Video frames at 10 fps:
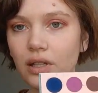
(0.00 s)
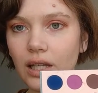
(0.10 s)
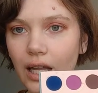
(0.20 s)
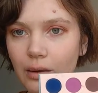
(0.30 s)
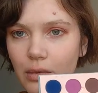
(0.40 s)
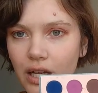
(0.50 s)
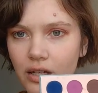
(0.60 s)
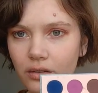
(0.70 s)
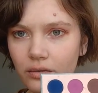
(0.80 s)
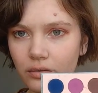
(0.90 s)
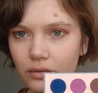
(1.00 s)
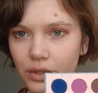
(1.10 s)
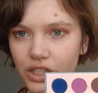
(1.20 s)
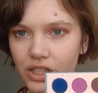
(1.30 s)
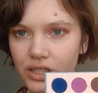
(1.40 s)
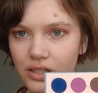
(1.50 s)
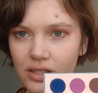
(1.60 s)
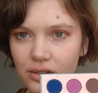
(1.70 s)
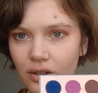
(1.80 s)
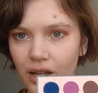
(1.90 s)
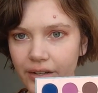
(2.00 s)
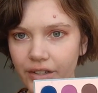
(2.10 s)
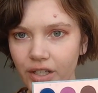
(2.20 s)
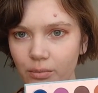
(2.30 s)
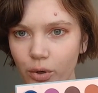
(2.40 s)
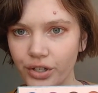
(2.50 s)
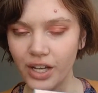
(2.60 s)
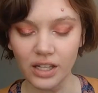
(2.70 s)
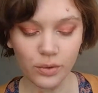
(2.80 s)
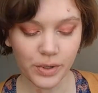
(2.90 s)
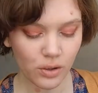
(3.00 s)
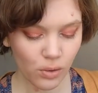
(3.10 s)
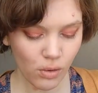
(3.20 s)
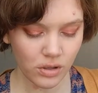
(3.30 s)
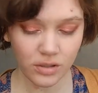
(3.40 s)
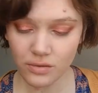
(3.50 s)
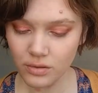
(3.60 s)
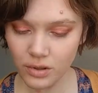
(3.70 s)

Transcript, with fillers: Limelight, which is this lighter, more yellowy gold.